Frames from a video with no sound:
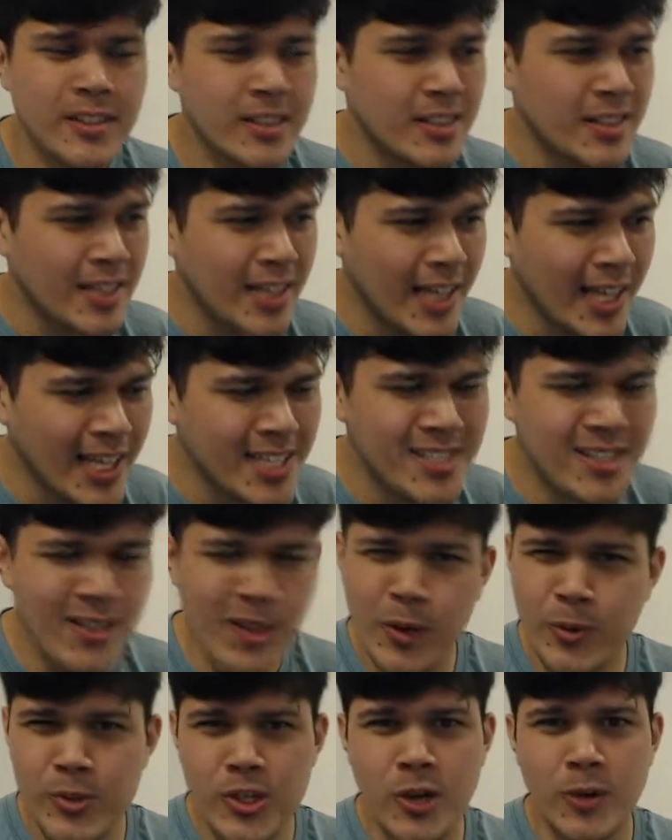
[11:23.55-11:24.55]
is
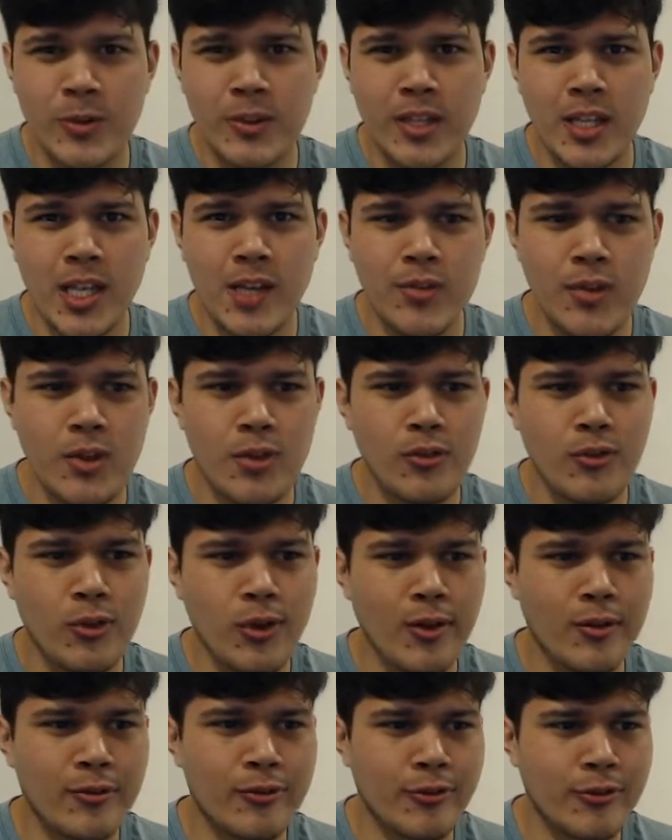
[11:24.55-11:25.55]
no joke, even
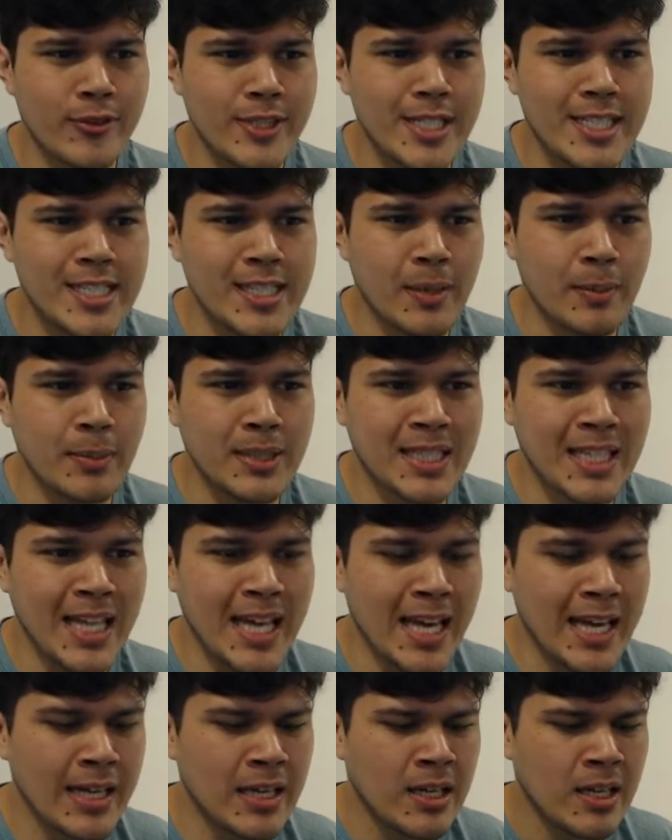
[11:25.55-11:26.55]
for free to
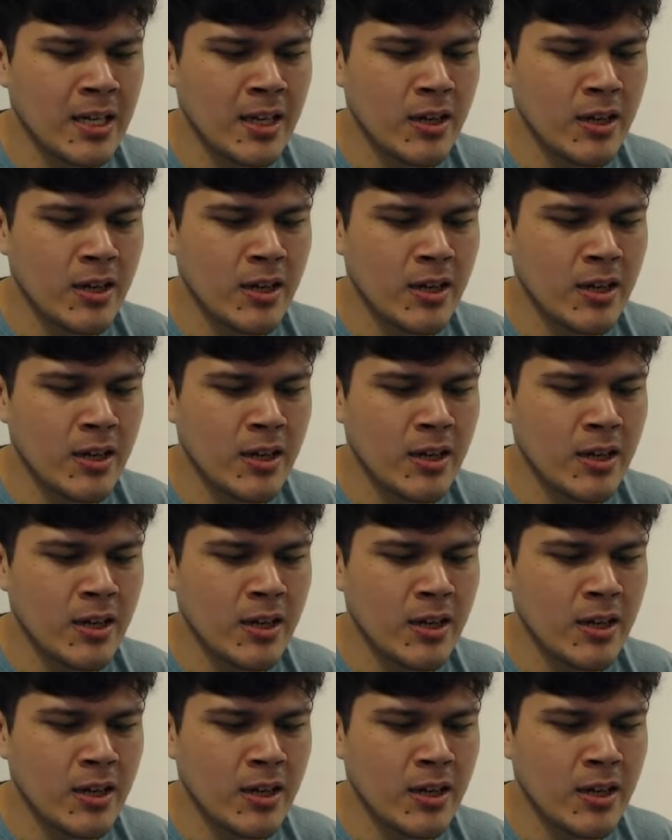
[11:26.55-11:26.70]
play.